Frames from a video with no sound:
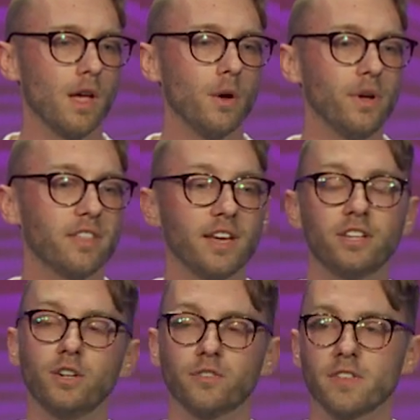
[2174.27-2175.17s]
We
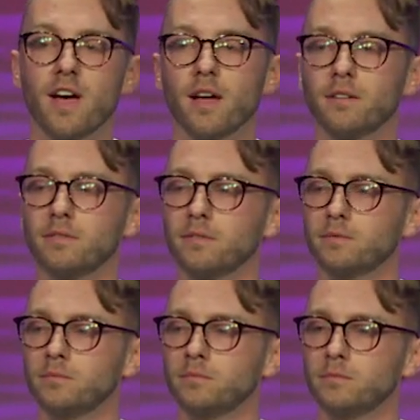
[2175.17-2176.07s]
thank you for that.
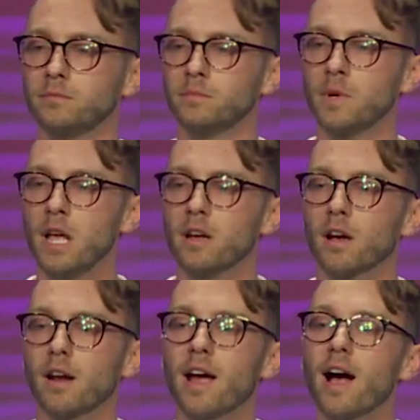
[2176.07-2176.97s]

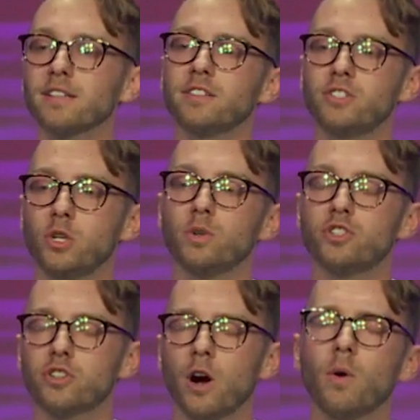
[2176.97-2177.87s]
God, I ask that you would
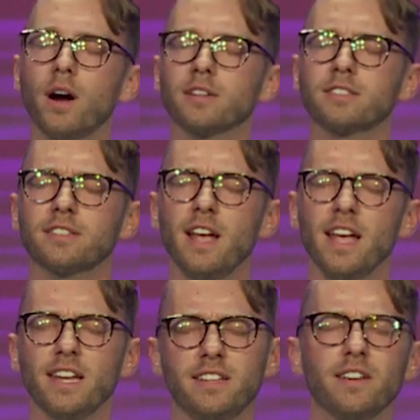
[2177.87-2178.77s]
show us
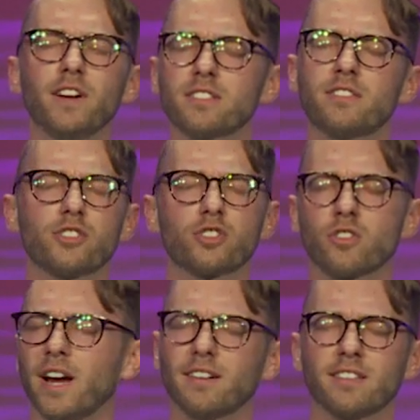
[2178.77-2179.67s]
and give us the
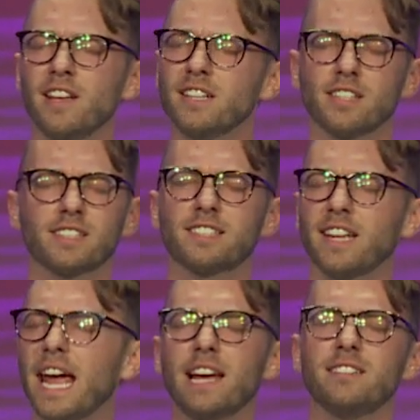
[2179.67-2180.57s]
strength to
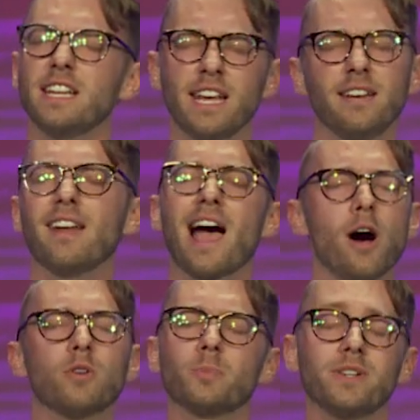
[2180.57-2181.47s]
stand in
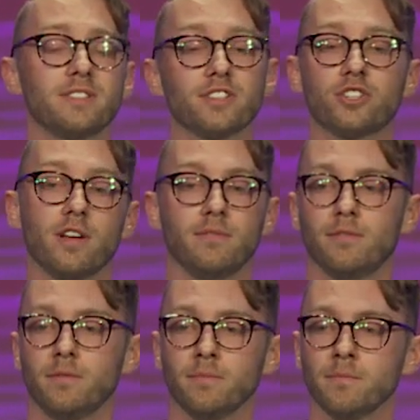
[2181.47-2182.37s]
our position,
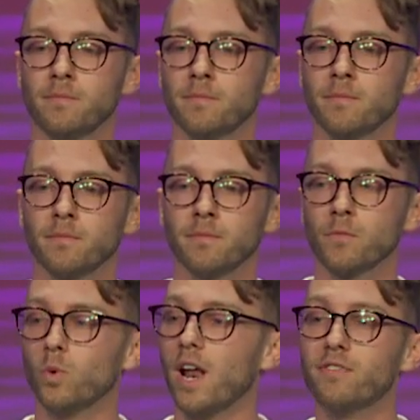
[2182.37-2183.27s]

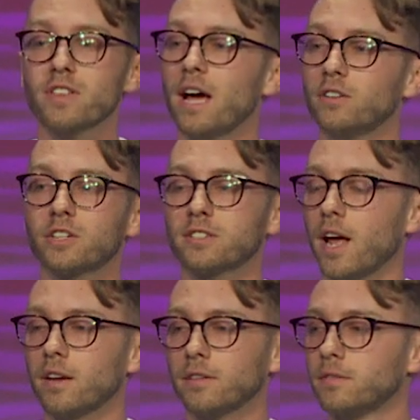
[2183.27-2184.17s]
whatever that looks
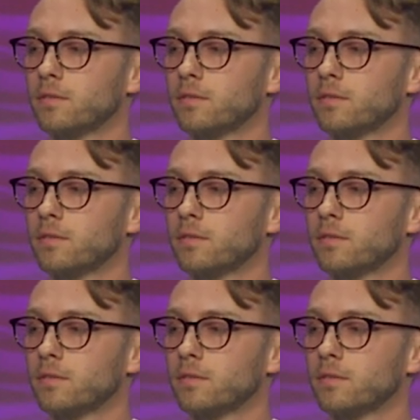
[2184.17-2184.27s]
like